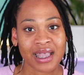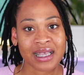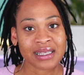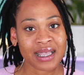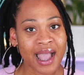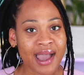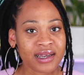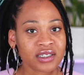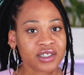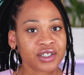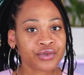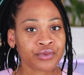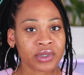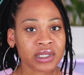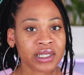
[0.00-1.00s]
it kind of
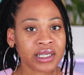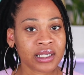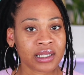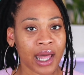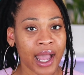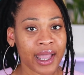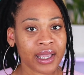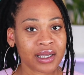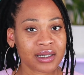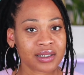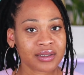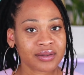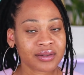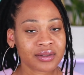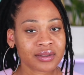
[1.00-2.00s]
just really like
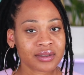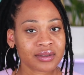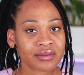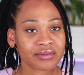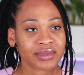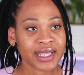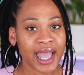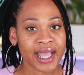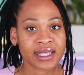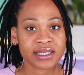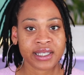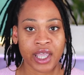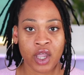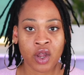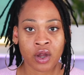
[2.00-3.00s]

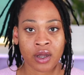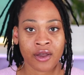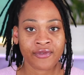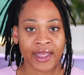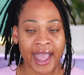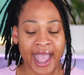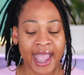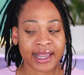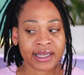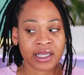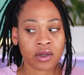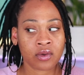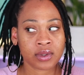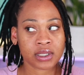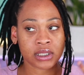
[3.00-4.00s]
takes care of the
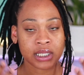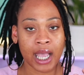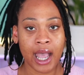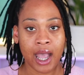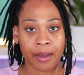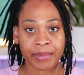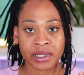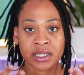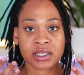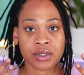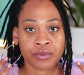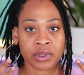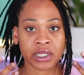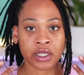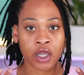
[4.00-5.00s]
acne on the top. It
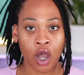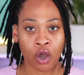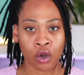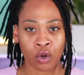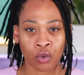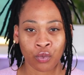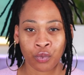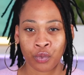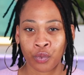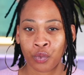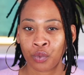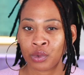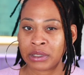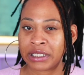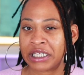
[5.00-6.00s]
doesn't really go
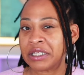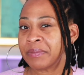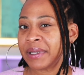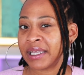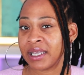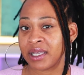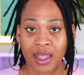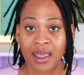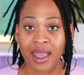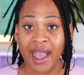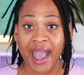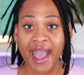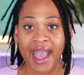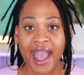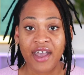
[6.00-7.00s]
deep in.
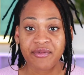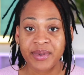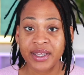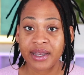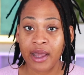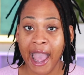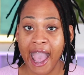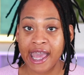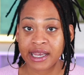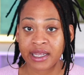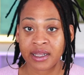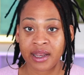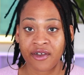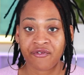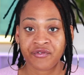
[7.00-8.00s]
I have been
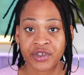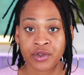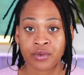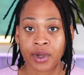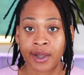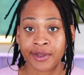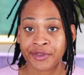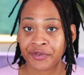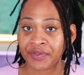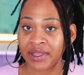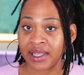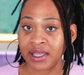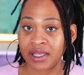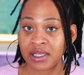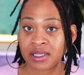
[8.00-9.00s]
adding a few other
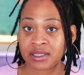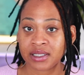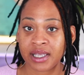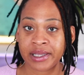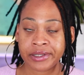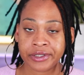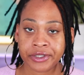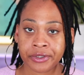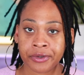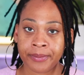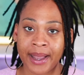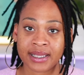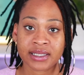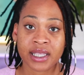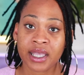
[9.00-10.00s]
things into
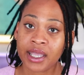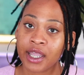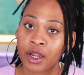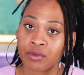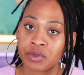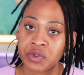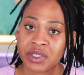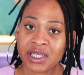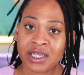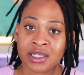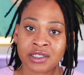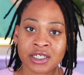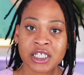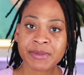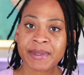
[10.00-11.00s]
my skincare
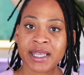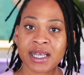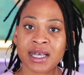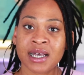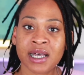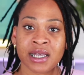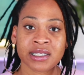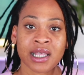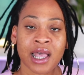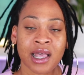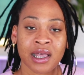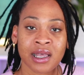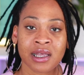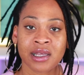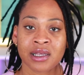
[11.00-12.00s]
routine, just because
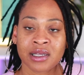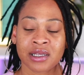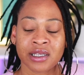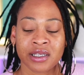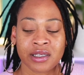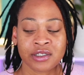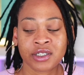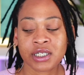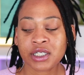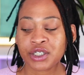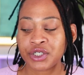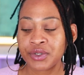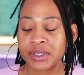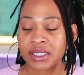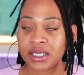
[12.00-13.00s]

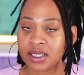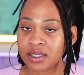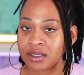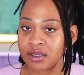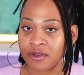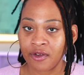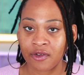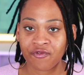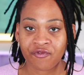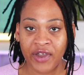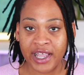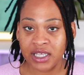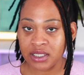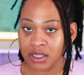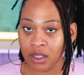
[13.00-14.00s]
just using
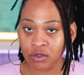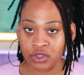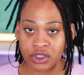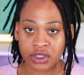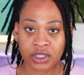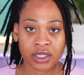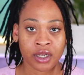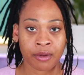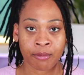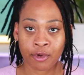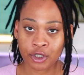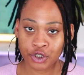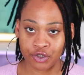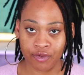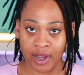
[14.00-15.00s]
face lotion,
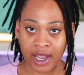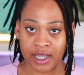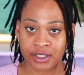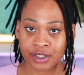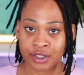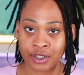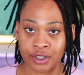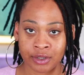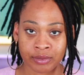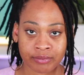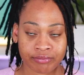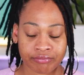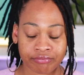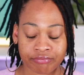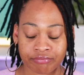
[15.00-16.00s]
moisturizer,